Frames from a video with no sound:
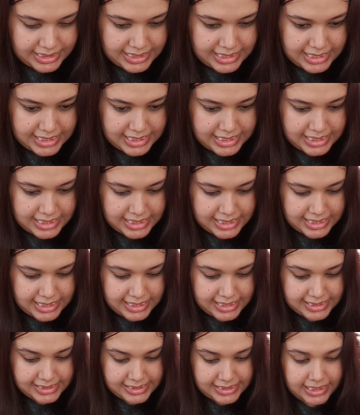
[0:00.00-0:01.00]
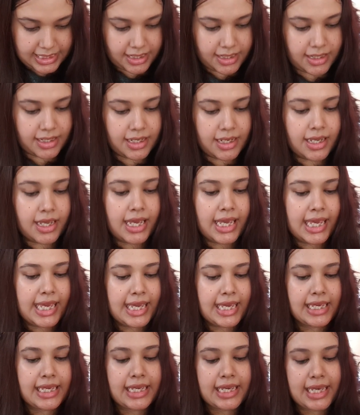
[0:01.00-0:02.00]
is
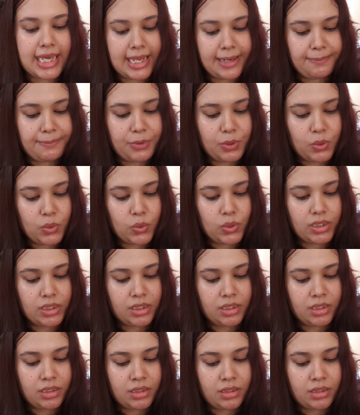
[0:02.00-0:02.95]
Ink and Bone